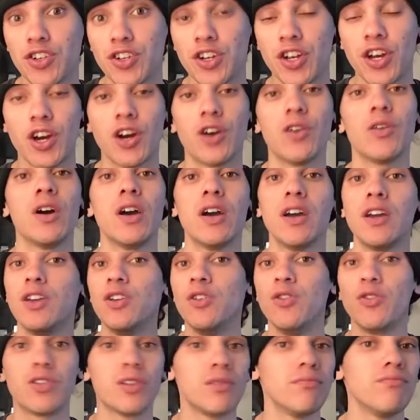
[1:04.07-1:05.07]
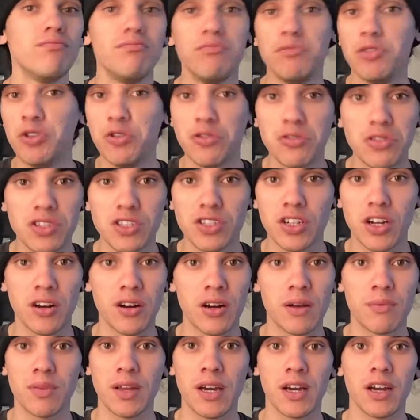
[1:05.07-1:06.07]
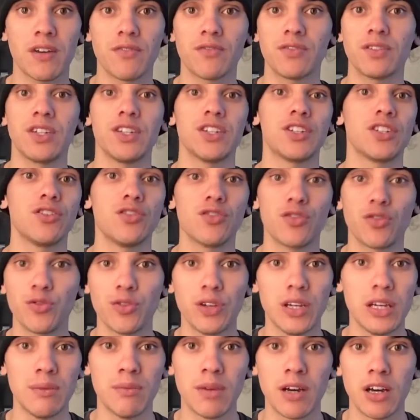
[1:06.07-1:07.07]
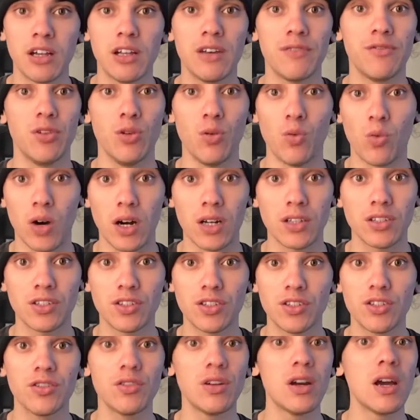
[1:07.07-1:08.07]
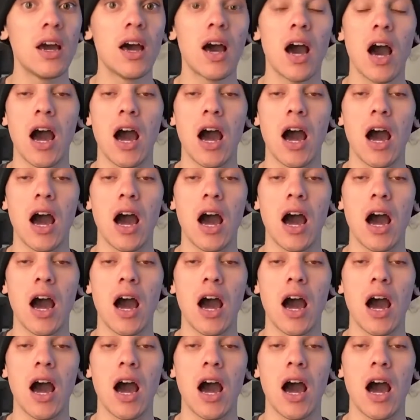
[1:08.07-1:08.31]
should know. You can start up that conversation through email if you want to.